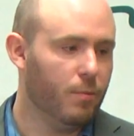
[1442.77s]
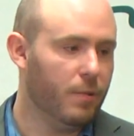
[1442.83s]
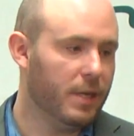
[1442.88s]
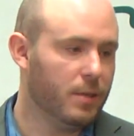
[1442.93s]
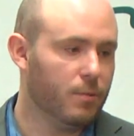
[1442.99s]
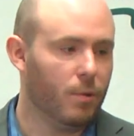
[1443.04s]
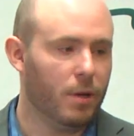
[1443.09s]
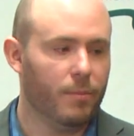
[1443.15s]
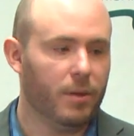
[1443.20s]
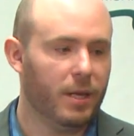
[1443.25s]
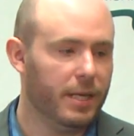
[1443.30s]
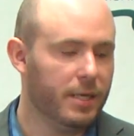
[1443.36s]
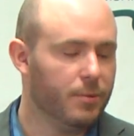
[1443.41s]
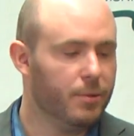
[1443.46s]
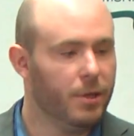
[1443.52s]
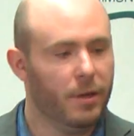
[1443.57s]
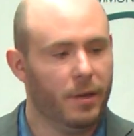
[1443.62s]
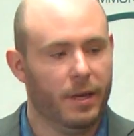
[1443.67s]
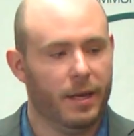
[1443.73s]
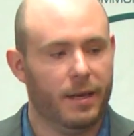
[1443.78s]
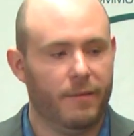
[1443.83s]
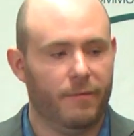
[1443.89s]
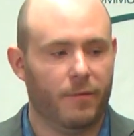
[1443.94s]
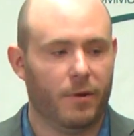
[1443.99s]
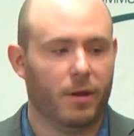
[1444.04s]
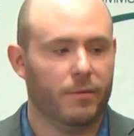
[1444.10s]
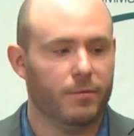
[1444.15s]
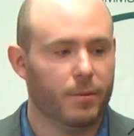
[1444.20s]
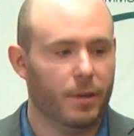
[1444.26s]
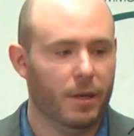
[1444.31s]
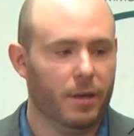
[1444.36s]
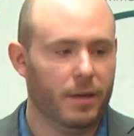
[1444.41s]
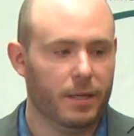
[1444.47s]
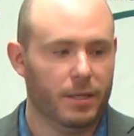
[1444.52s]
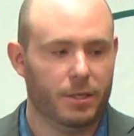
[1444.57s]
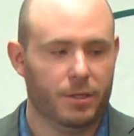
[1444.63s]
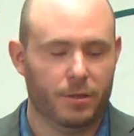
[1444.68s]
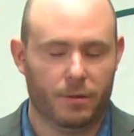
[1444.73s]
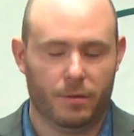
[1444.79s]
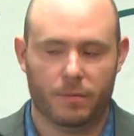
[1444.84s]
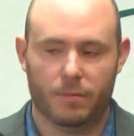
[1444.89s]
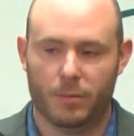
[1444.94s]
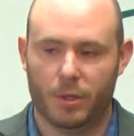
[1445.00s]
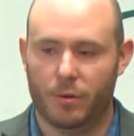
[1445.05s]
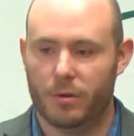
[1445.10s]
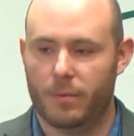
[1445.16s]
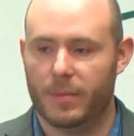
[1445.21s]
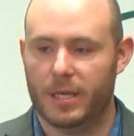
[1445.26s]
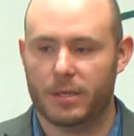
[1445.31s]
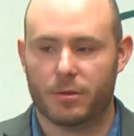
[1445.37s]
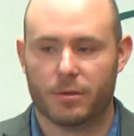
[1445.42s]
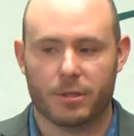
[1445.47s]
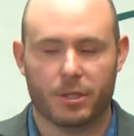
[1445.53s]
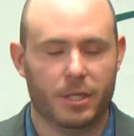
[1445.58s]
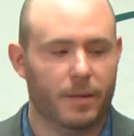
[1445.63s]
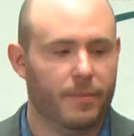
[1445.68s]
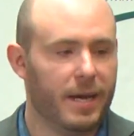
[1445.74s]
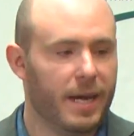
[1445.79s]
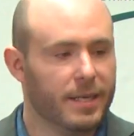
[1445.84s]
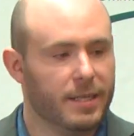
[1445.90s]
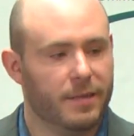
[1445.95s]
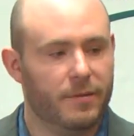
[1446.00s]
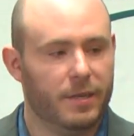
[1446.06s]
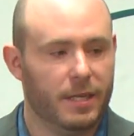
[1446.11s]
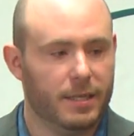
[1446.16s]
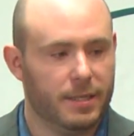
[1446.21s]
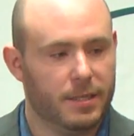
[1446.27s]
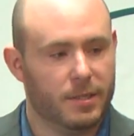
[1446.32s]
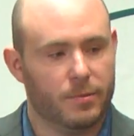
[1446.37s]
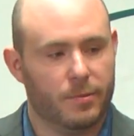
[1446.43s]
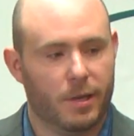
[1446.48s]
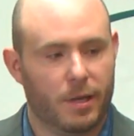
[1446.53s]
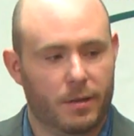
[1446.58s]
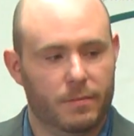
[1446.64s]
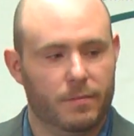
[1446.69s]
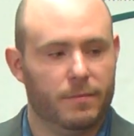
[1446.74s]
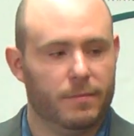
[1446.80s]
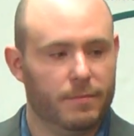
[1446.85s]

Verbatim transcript: that's one place where you can get involved, where you can do youth mentorship activities as well.